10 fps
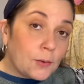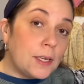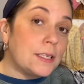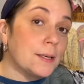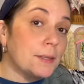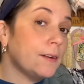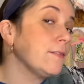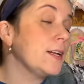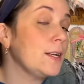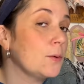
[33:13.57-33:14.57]
need something
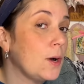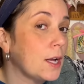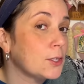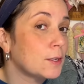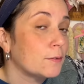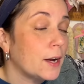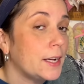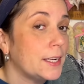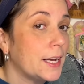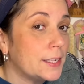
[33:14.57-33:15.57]
funny to watch on
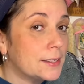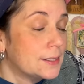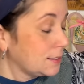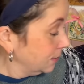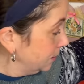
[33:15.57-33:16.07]
Friday nights,